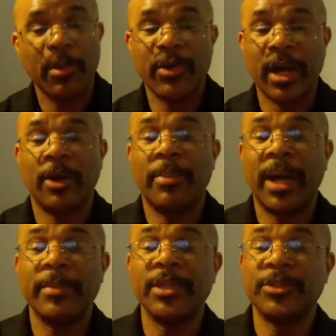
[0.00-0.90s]
Barack
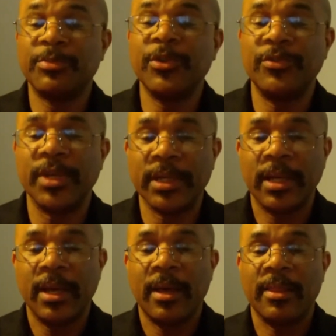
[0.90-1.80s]
Obama is proving
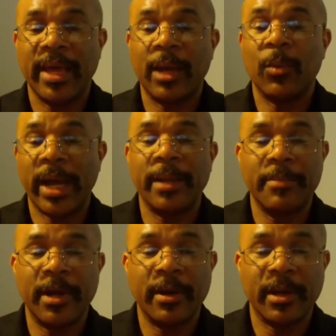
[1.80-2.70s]
that white
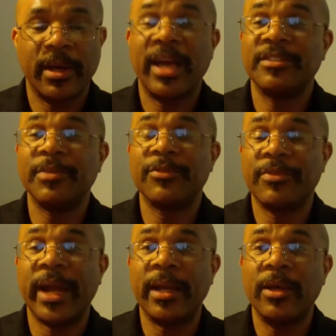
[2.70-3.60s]
America has
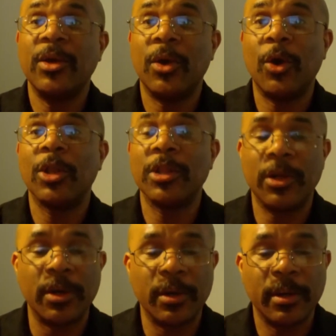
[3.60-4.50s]
been right all
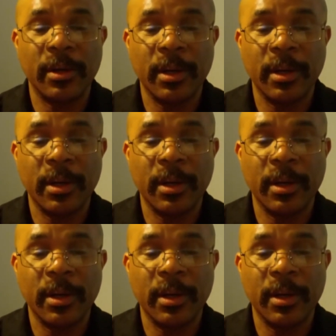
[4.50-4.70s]
along,